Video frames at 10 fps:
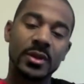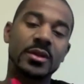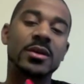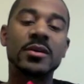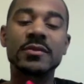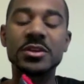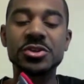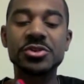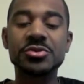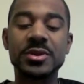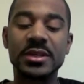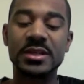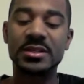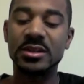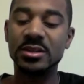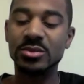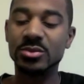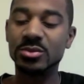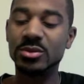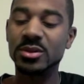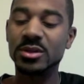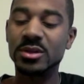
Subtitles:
of the shoe has little